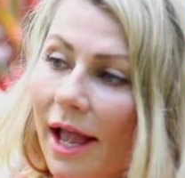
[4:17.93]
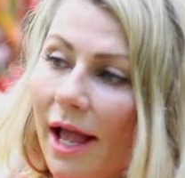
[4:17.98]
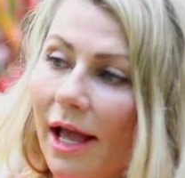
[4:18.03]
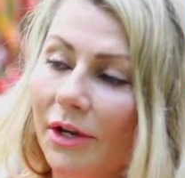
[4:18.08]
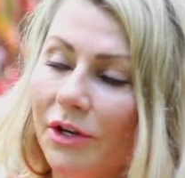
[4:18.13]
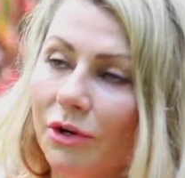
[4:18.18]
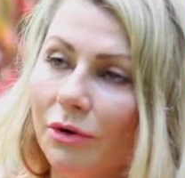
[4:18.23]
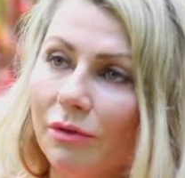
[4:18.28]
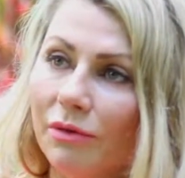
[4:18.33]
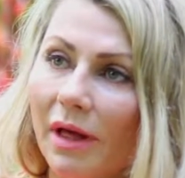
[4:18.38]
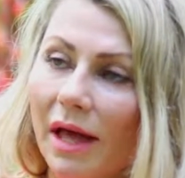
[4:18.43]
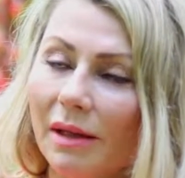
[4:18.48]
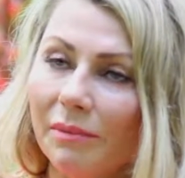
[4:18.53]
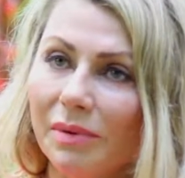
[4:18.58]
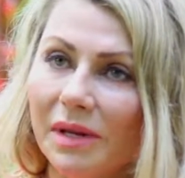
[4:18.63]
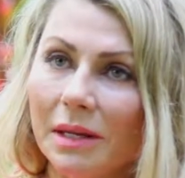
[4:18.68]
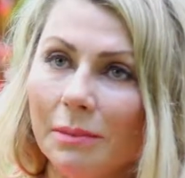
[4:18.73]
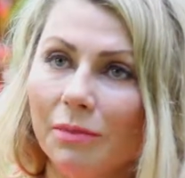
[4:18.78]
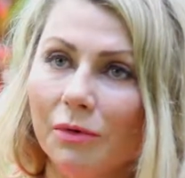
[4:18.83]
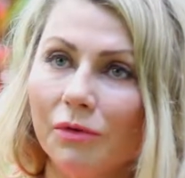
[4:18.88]
and you let
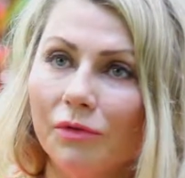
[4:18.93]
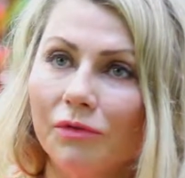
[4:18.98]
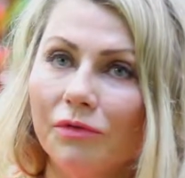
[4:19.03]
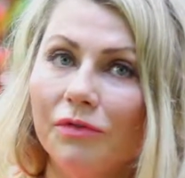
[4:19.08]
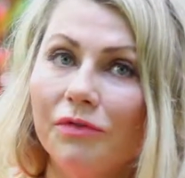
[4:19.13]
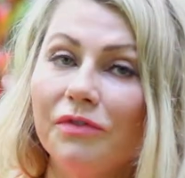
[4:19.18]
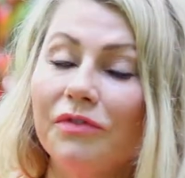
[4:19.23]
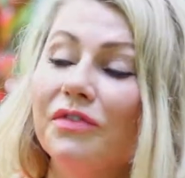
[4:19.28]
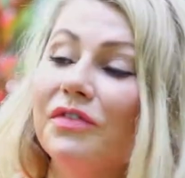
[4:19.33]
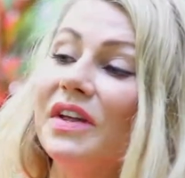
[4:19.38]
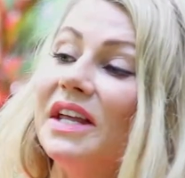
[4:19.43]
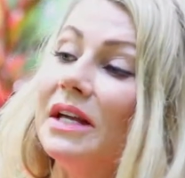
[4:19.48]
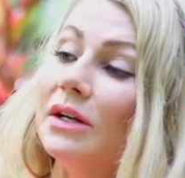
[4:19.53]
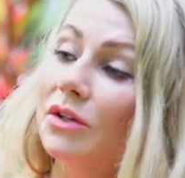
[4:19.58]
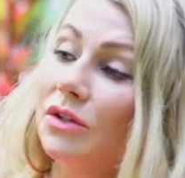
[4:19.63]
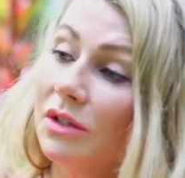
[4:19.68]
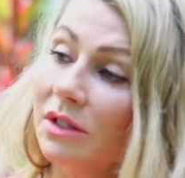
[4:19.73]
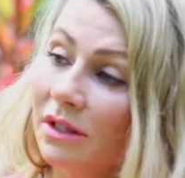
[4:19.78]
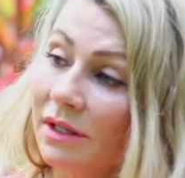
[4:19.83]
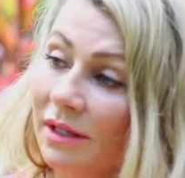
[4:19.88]
people
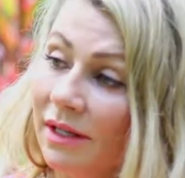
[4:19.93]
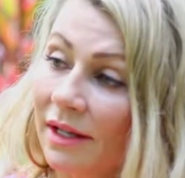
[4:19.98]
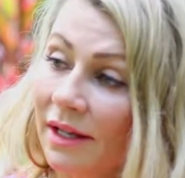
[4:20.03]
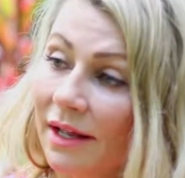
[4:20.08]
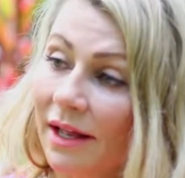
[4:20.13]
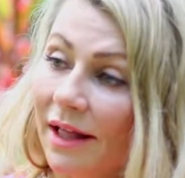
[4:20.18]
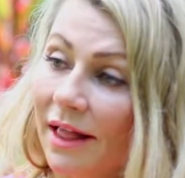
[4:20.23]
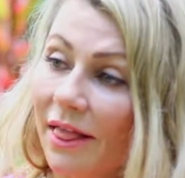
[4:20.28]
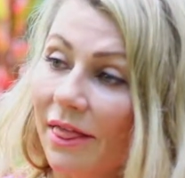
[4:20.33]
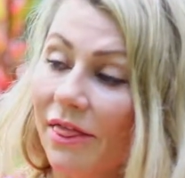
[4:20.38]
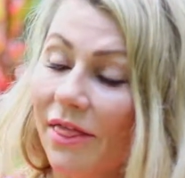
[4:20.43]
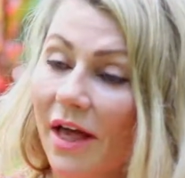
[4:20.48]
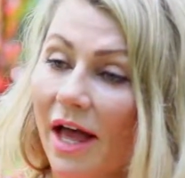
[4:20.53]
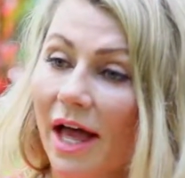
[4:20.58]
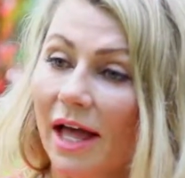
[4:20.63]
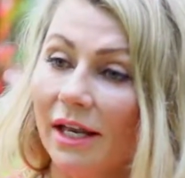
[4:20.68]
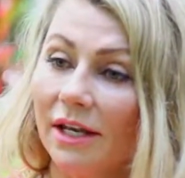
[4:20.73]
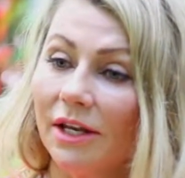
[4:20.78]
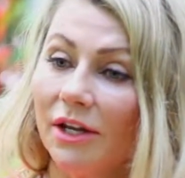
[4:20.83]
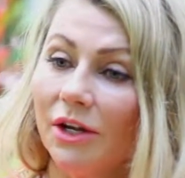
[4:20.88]
feel
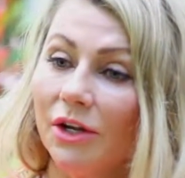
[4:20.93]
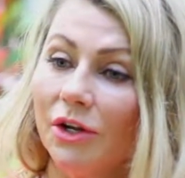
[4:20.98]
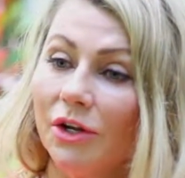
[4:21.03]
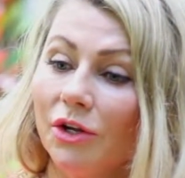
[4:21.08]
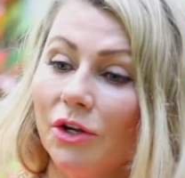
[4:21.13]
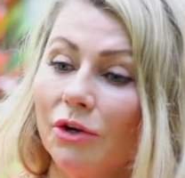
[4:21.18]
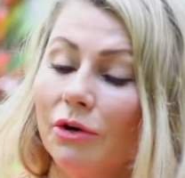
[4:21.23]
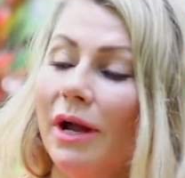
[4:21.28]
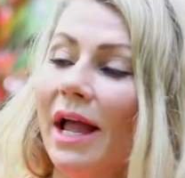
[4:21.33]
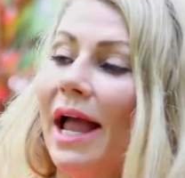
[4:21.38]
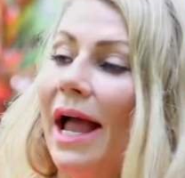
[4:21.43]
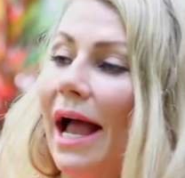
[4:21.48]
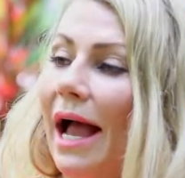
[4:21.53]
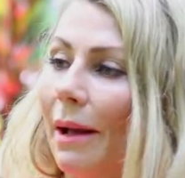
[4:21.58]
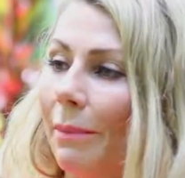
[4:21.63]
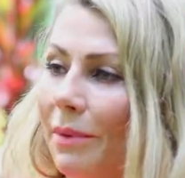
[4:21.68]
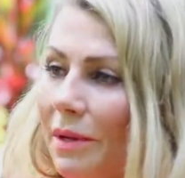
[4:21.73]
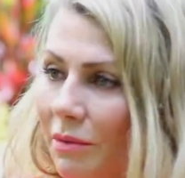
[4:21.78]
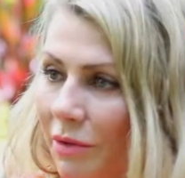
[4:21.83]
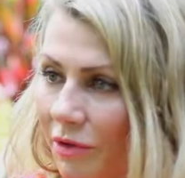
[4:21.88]
that you're
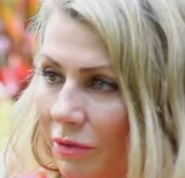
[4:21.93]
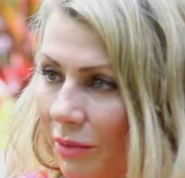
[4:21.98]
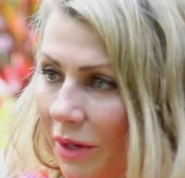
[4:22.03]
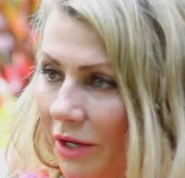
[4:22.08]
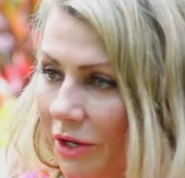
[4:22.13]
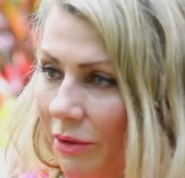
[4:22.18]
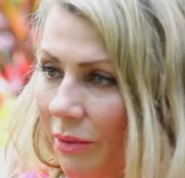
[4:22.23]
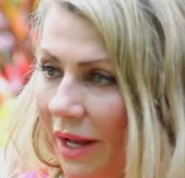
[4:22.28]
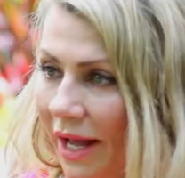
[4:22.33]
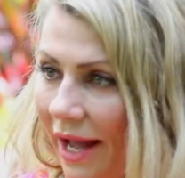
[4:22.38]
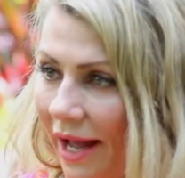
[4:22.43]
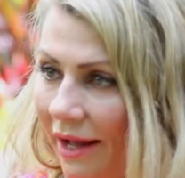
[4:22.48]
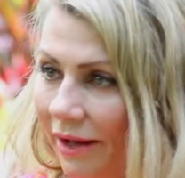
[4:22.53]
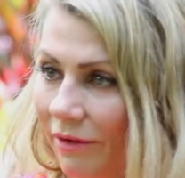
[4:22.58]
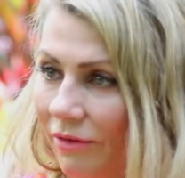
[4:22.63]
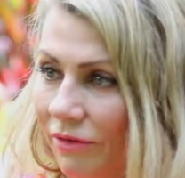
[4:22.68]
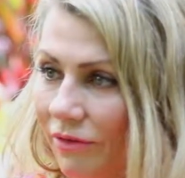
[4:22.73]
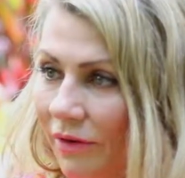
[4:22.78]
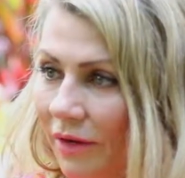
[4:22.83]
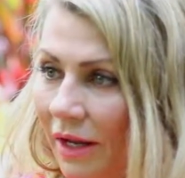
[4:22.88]
happy with what you
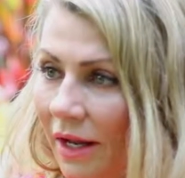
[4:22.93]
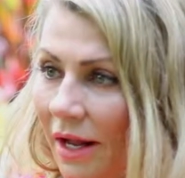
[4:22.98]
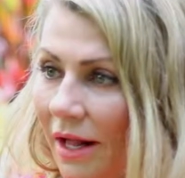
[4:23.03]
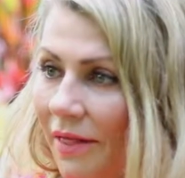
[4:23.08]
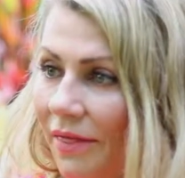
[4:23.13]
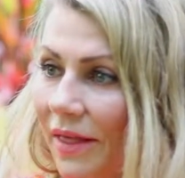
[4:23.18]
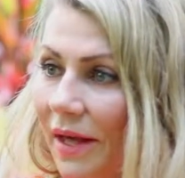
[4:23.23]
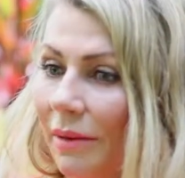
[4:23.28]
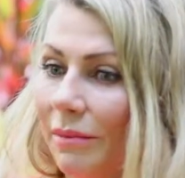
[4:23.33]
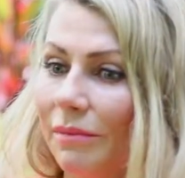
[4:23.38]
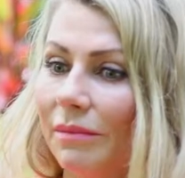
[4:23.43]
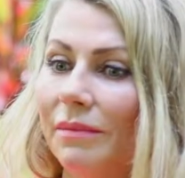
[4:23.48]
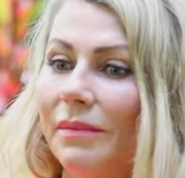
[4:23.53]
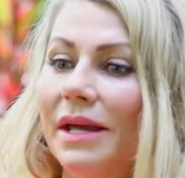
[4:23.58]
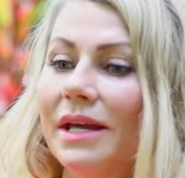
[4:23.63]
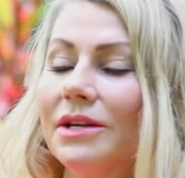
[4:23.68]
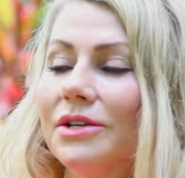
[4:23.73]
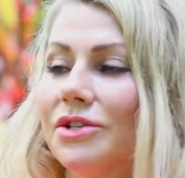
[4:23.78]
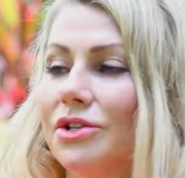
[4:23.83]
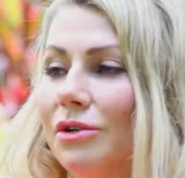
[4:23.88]
have, that
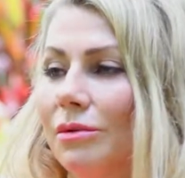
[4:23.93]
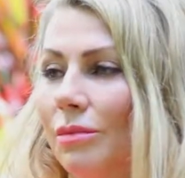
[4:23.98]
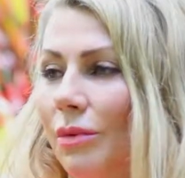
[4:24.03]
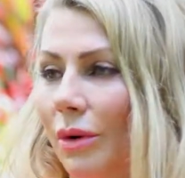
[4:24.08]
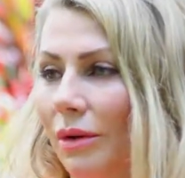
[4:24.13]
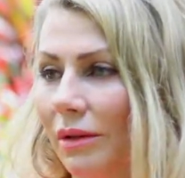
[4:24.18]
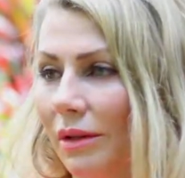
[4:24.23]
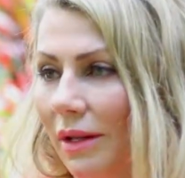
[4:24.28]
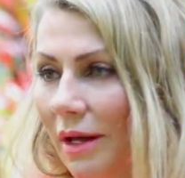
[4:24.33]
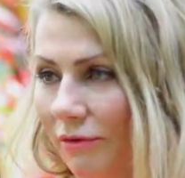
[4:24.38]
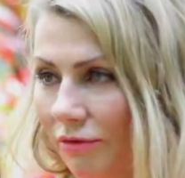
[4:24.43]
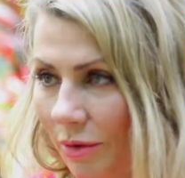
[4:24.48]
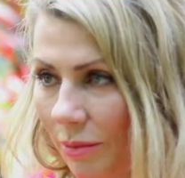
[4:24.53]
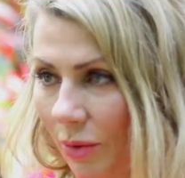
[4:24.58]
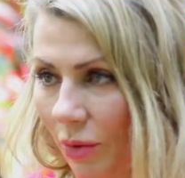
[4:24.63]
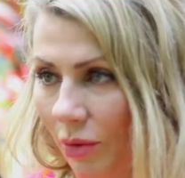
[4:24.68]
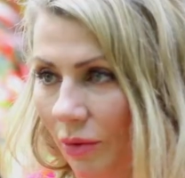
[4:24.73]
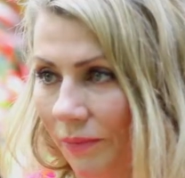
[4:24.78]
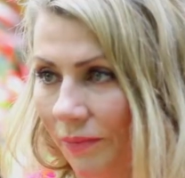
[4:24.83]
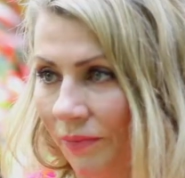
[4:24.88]
makes you more
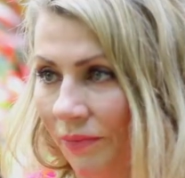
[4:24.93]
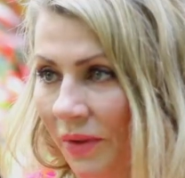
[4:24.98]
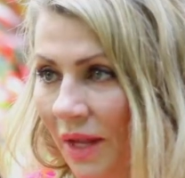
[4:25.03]
lovable.